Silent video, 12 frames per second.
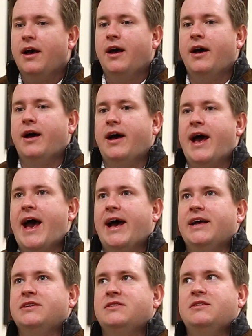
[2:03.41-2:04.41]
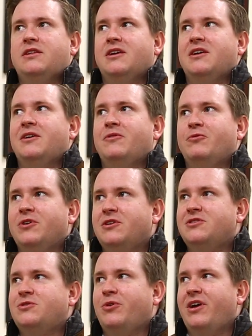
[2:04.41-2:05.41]
as the real
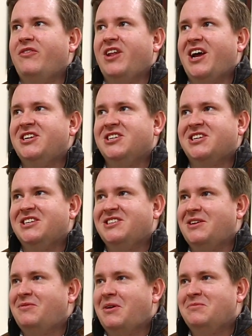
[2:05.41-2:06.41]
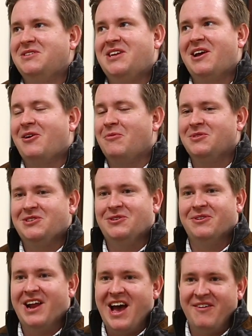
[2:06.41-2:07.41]
story of Elijah can sometimes take almost
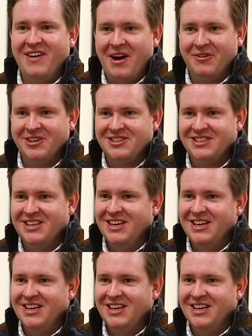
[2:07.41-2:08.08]
2.5 hours.